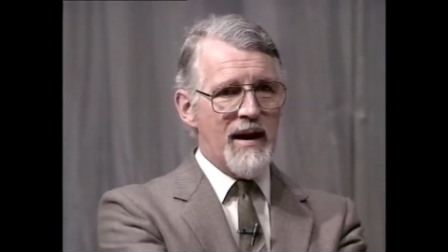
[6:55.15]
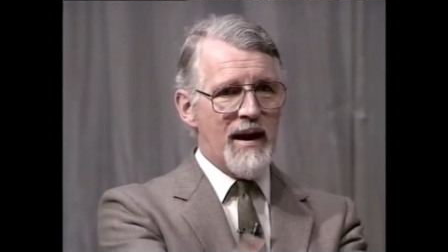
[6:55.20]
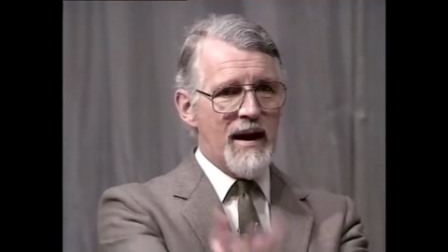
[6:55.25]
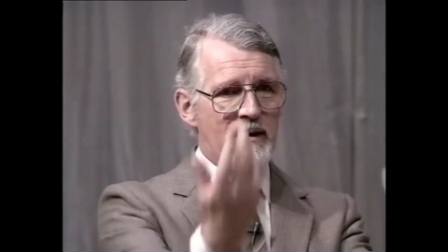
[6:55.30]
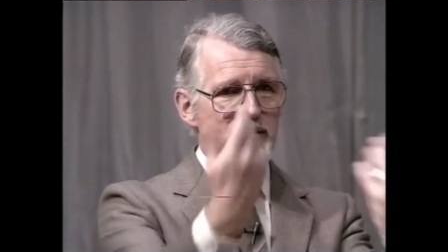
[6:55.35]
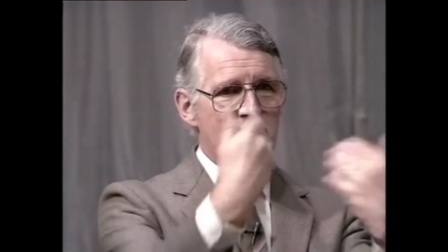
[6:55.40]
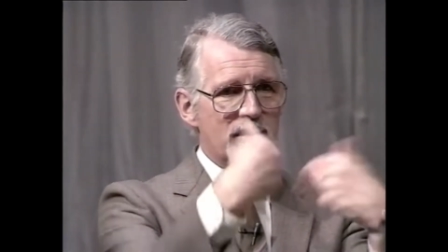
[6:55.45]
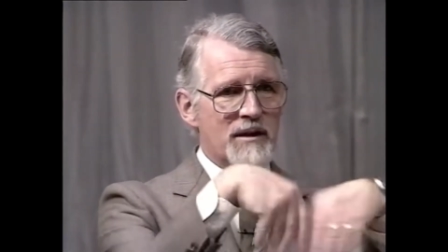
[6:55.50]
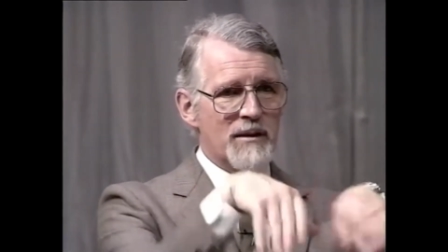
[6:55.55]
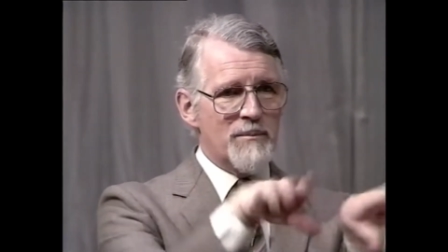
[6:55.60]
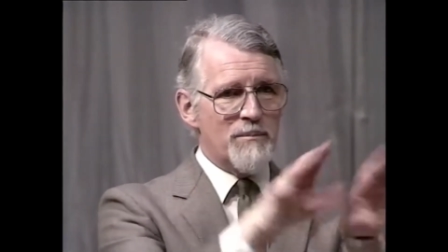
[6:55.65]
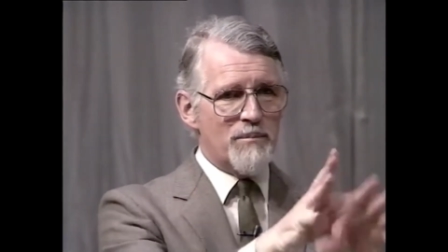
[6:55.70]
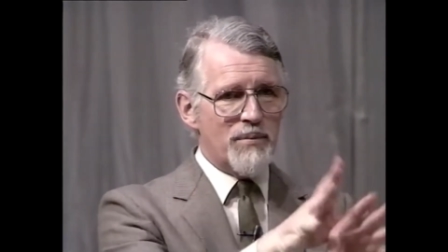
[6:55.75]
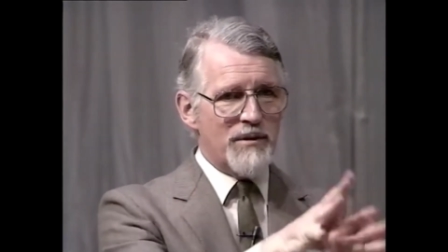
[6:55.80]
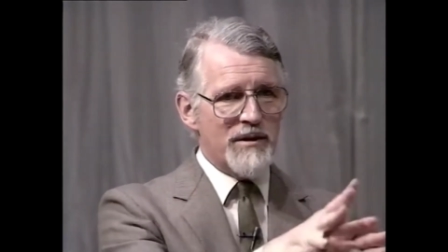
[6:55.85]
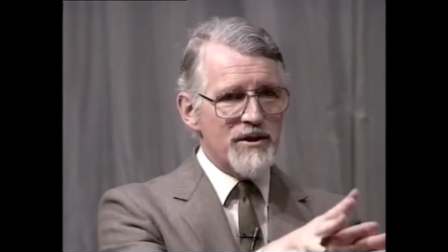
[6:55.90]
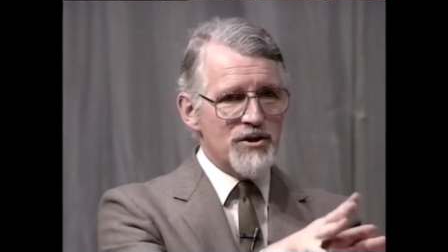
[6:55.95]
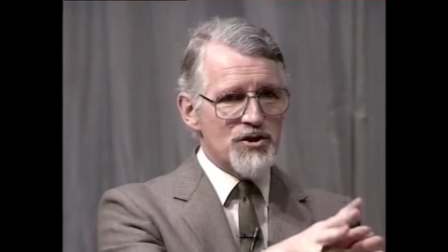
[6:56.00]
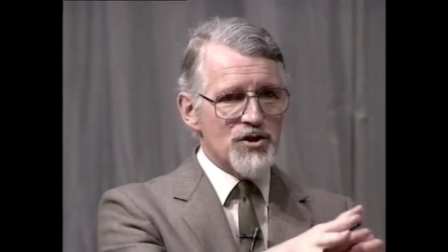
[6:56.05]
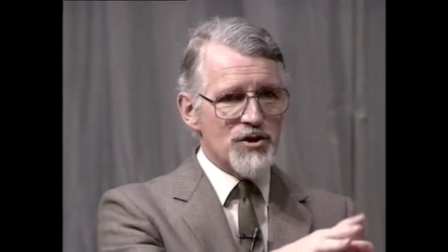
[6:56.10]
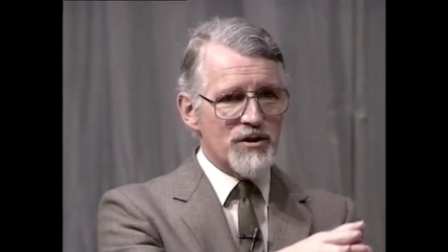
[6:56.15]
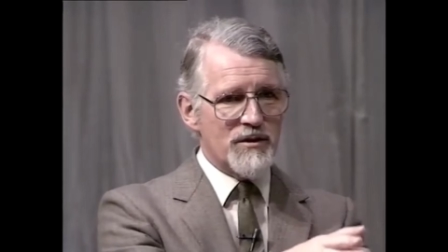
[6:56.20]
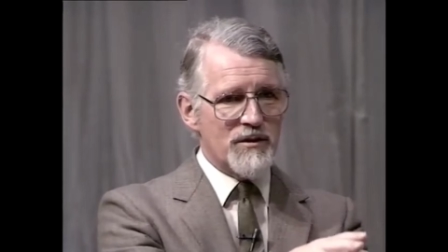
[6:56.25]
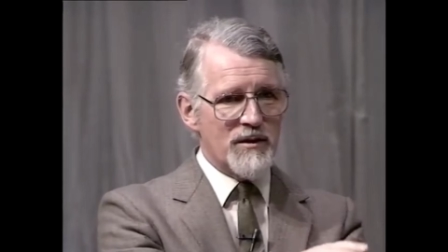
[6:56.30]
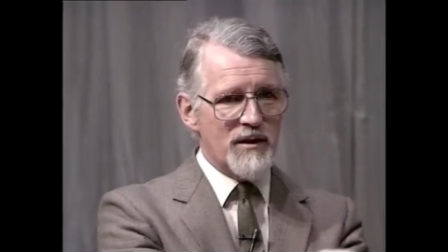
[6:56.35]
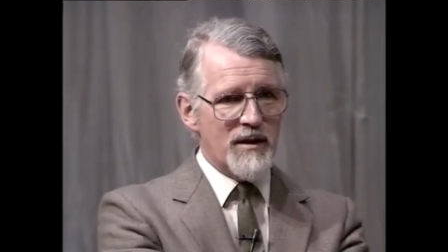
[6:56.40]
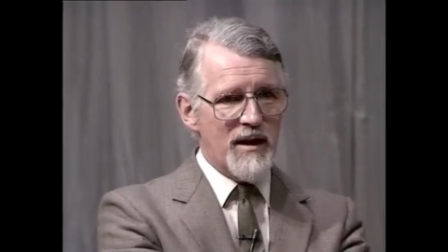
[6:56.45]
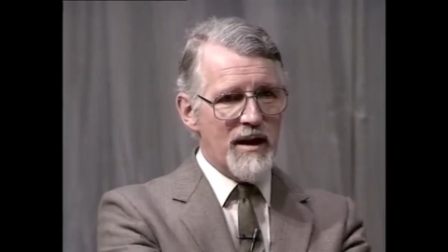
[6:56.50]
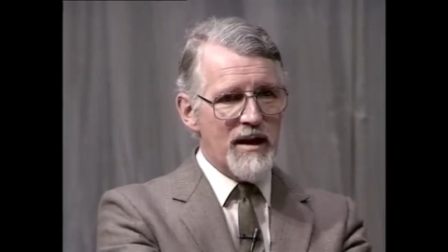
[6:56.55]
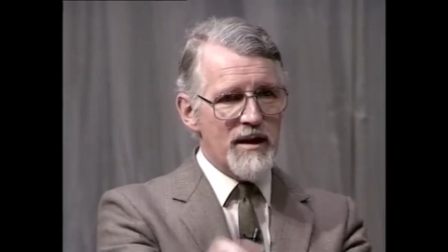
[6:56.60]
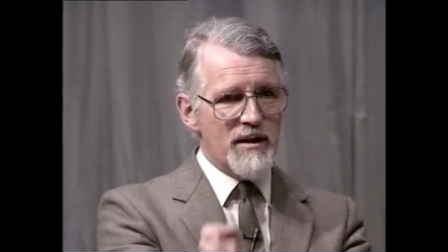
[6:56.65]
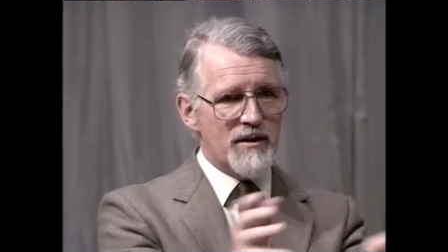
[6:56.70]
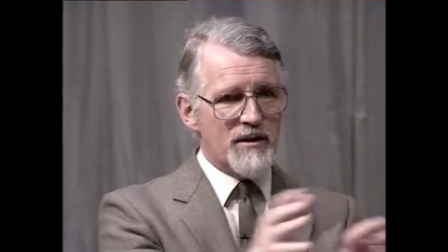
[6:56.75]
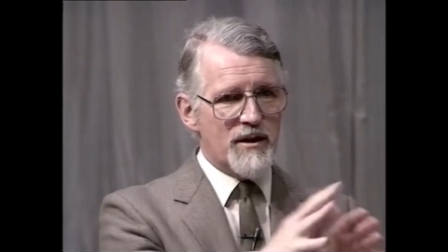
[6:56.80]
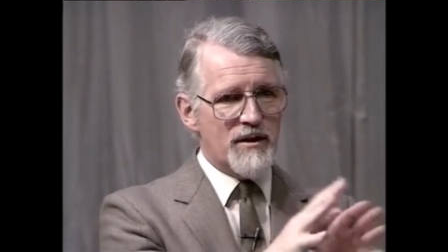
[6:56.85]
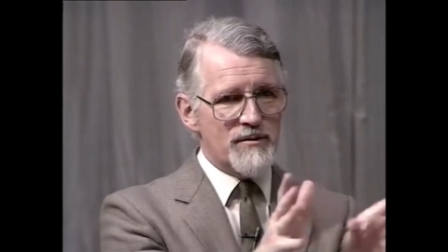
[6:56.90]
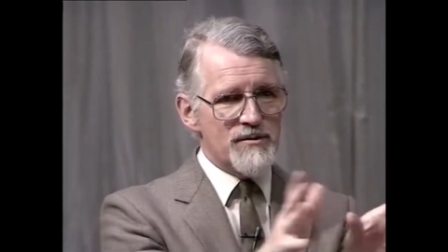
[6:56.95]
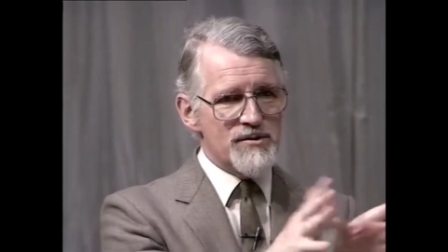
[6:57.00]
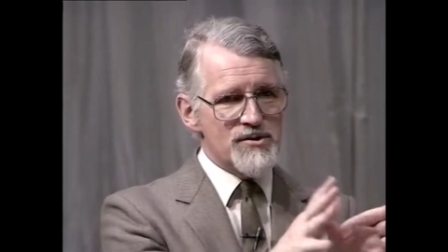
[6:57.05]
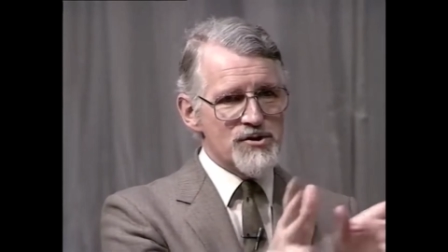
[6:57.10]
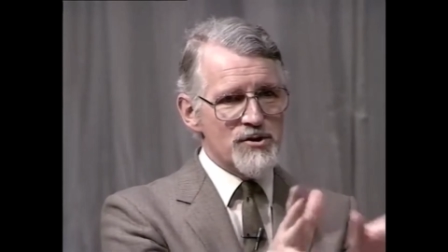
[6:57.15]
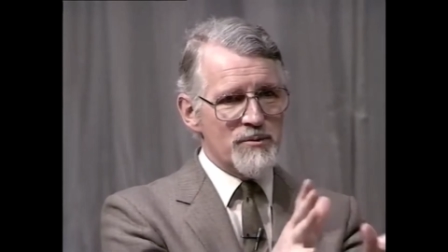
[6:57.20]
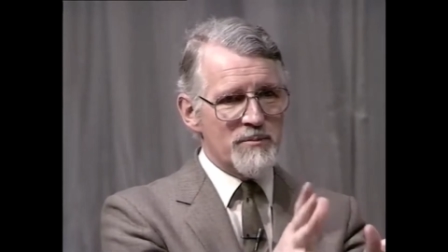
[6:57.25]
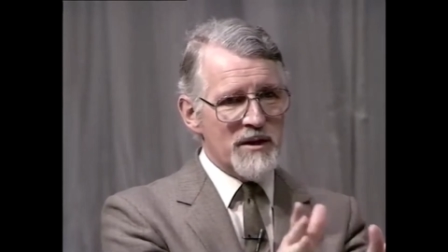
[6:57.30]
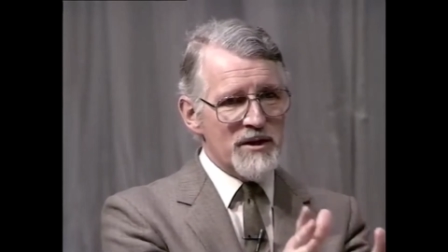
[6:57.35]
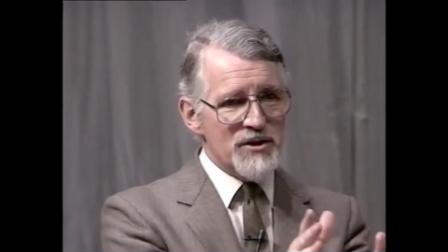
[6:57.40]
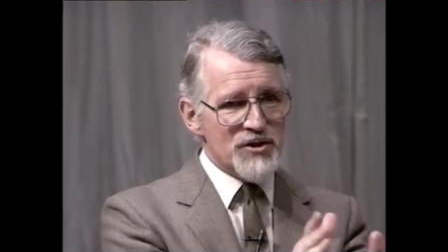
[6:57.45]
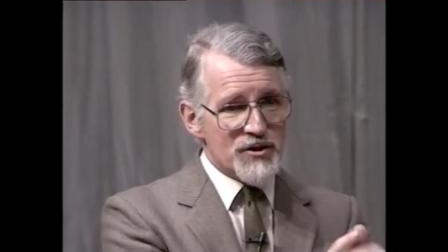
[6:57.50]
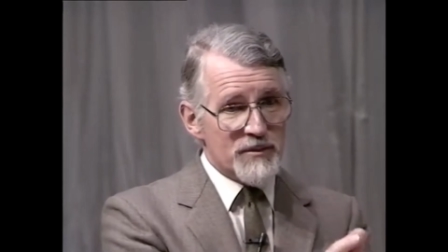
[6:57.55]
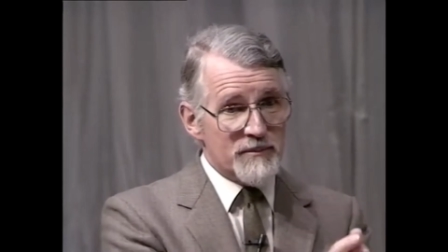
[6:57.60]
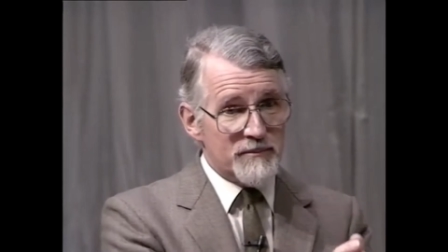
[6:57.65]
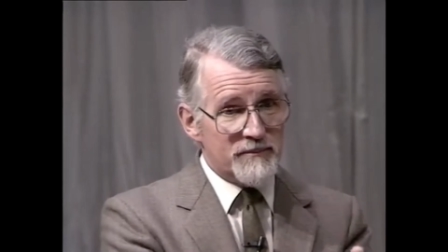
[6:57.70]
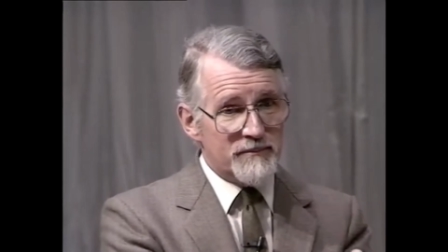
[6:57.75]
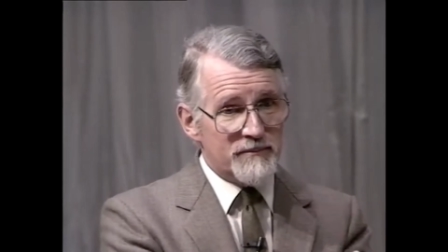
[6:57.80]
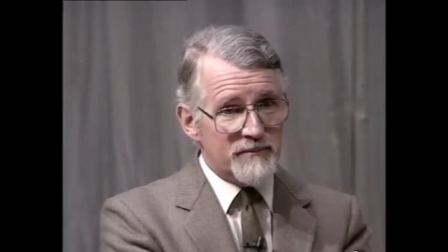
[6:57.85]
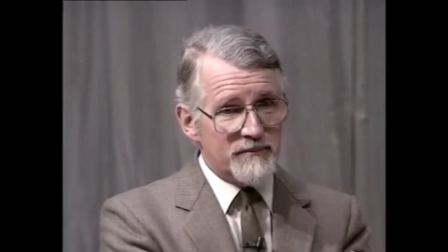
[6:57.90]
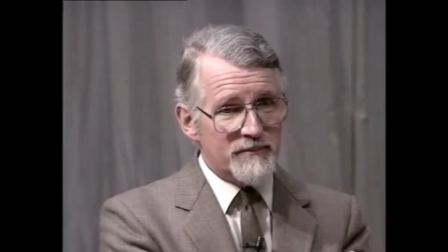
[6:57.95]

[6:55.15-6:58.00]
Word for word: and a completion, a consummation.